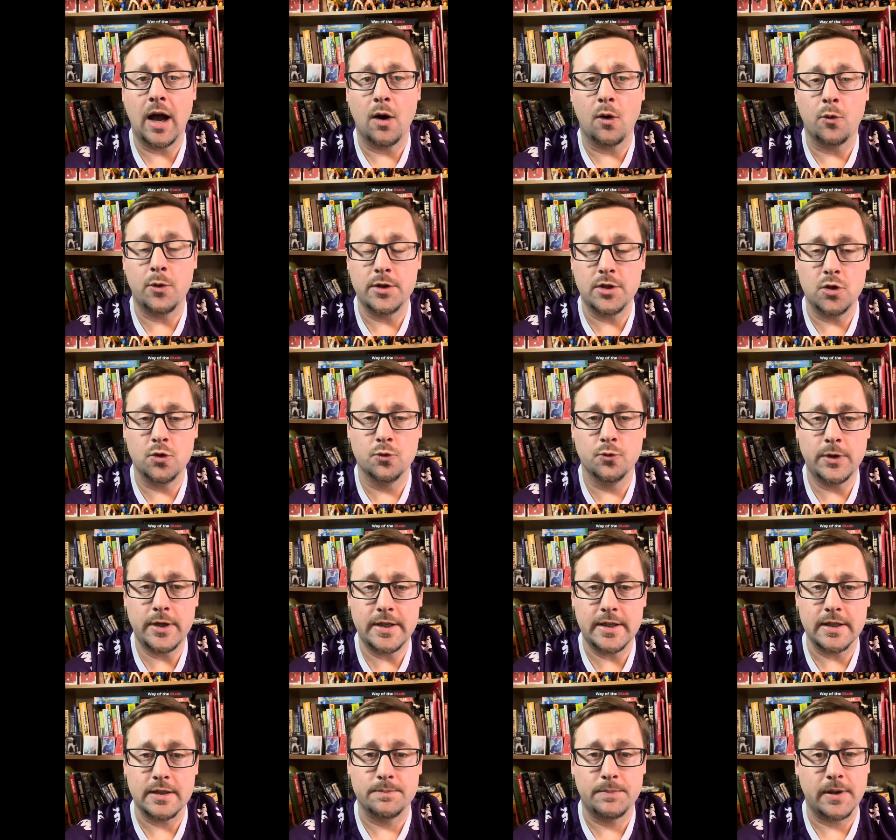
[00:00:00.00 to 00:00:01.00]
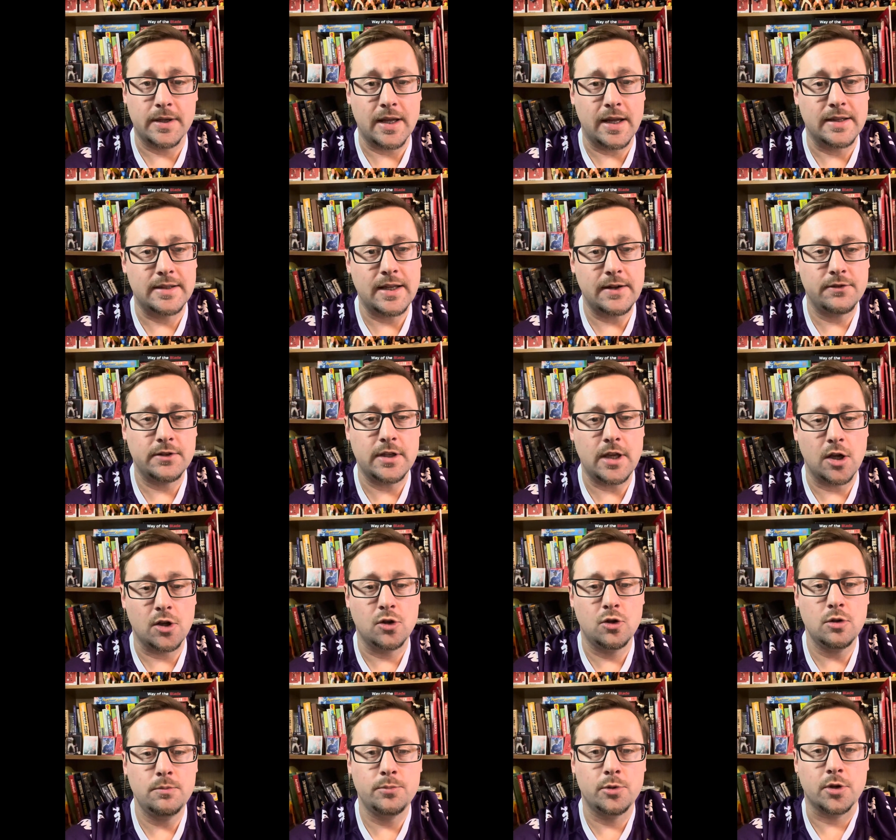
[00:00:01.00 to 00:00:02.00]
when you read it. But definitely a
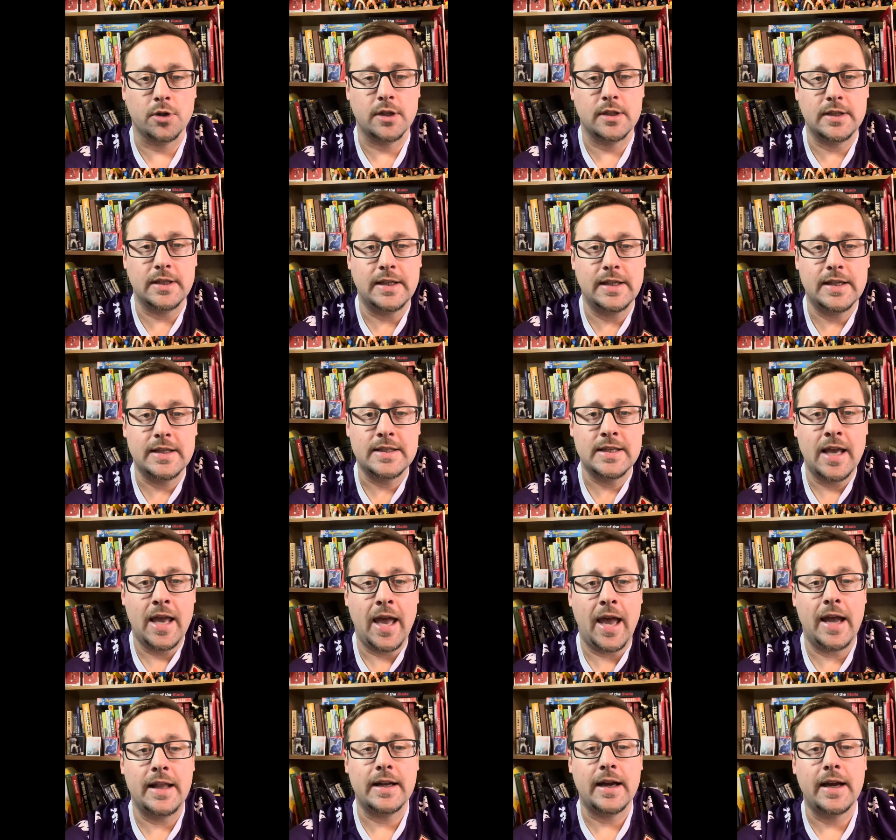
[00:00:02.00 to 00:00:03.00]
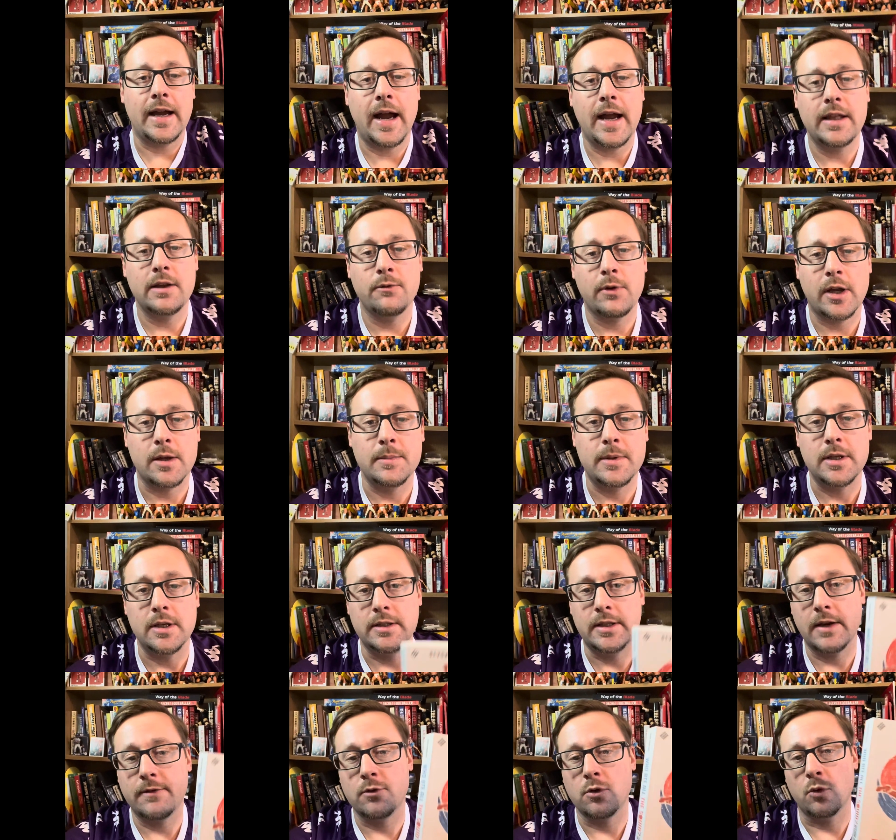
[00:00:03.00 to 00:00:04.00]
good book to get, and I highly recommend
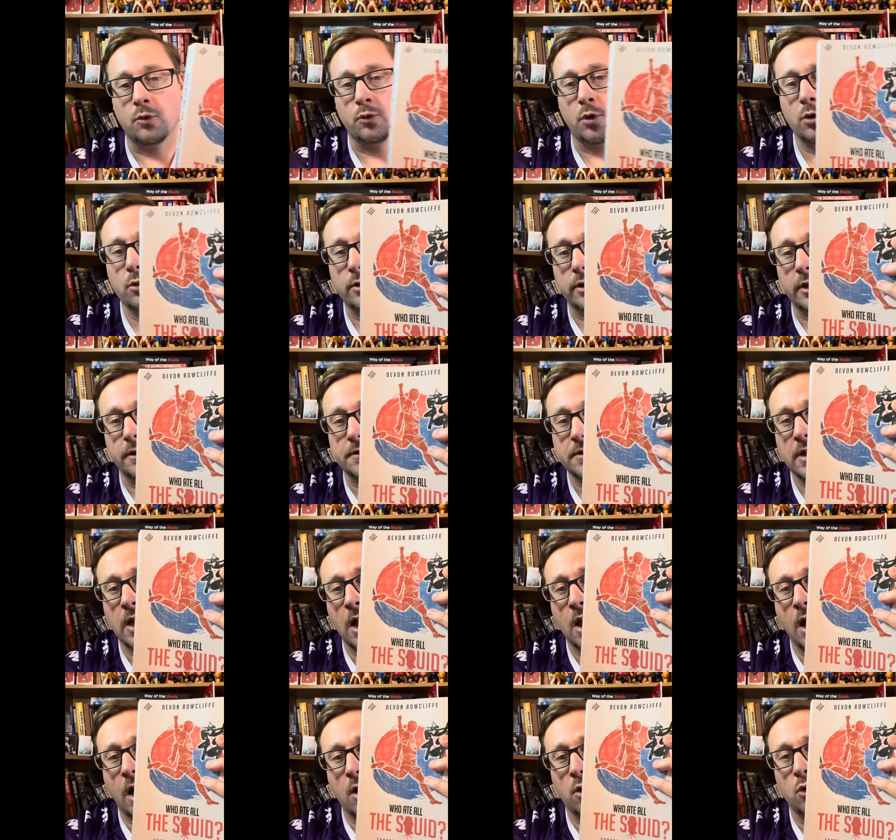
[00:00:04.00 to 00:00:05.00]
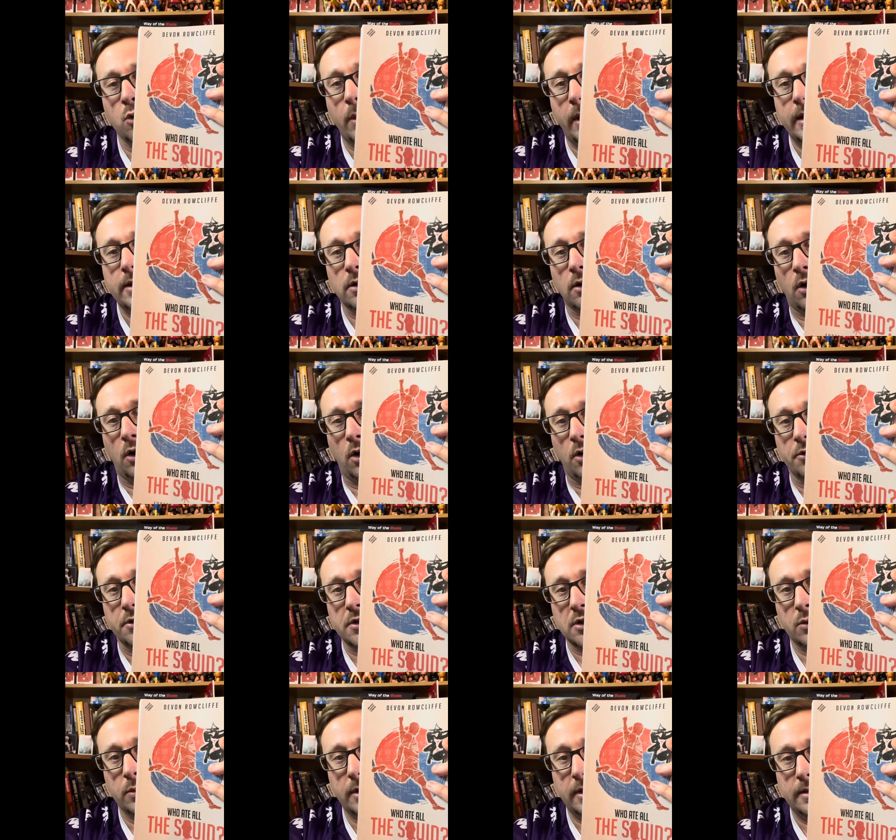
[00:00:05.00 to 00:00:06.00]
Devin Rocliffe's Who Ate All the
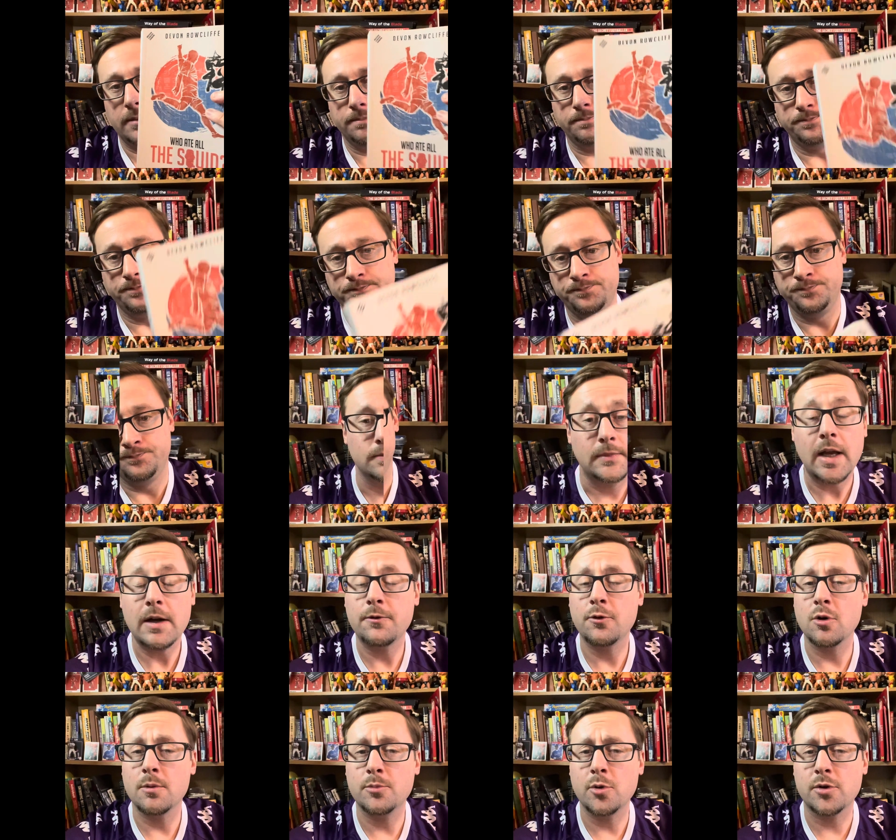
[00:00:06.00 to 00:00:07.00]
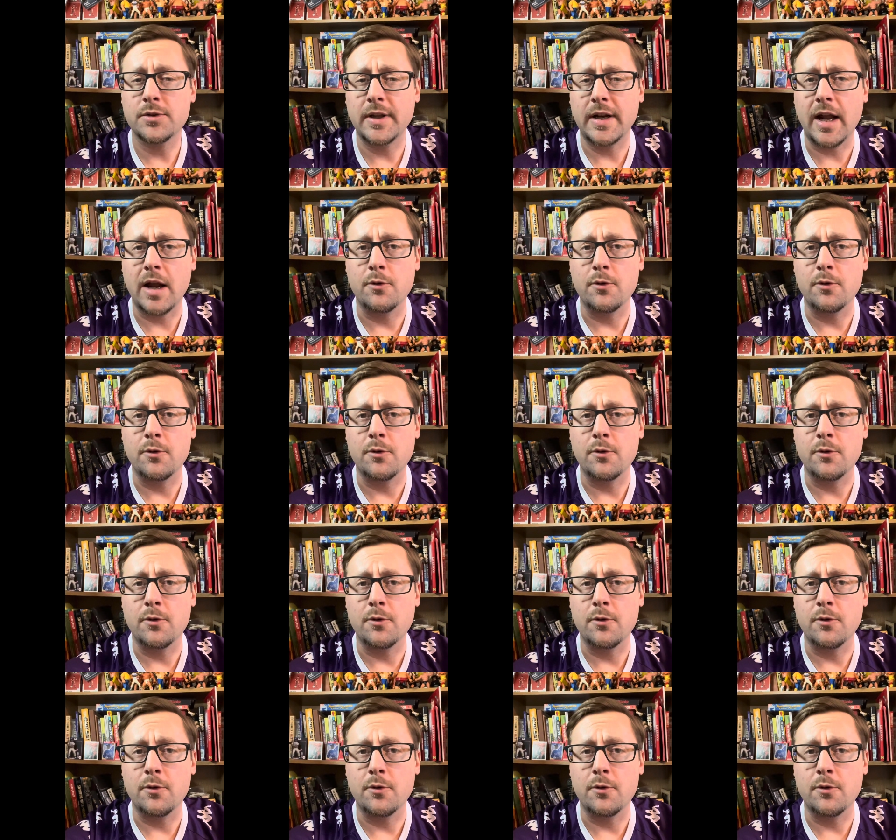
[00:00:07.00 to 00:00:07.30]
Squid? Now for a book that I